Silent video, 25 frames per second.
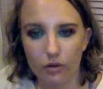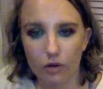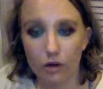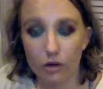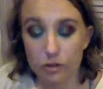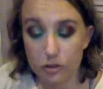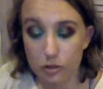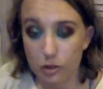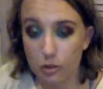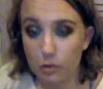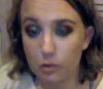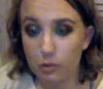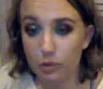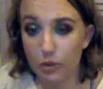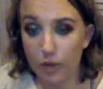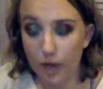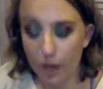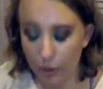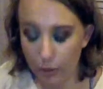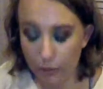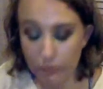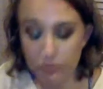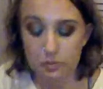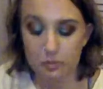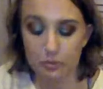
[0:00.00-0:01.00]
Also
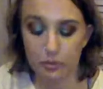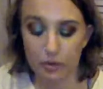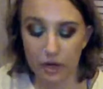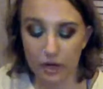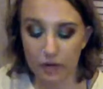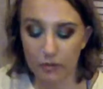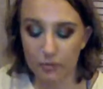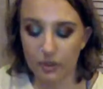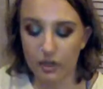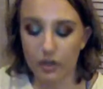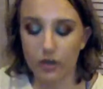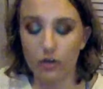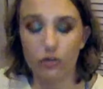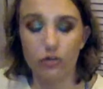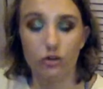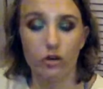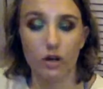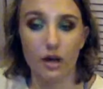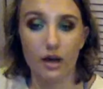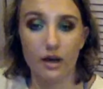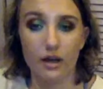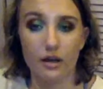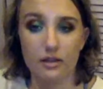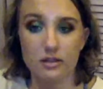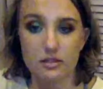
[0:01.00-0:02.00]
helps brighten my under
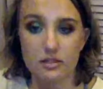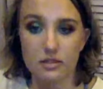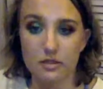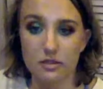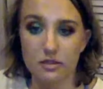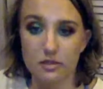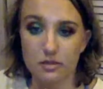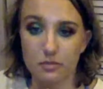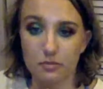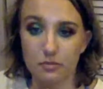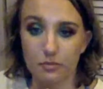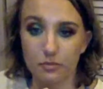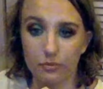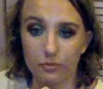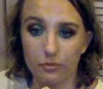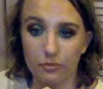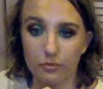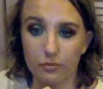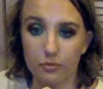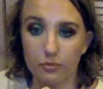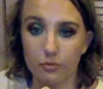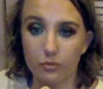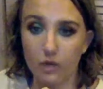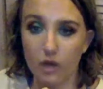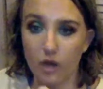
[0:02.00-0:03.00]
eyes, this
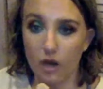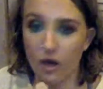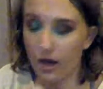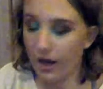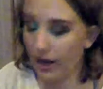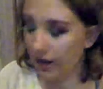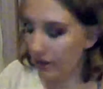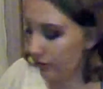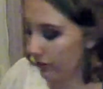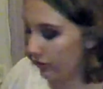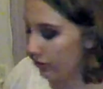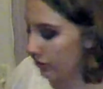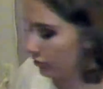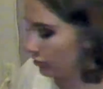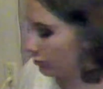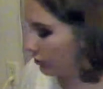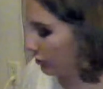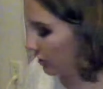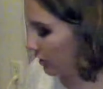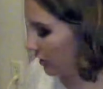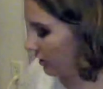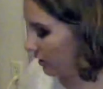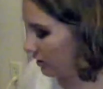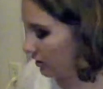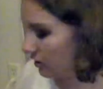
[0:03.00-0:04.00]
highlighter
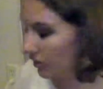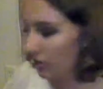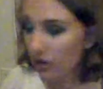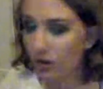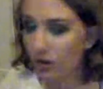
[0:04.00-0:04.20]
shade.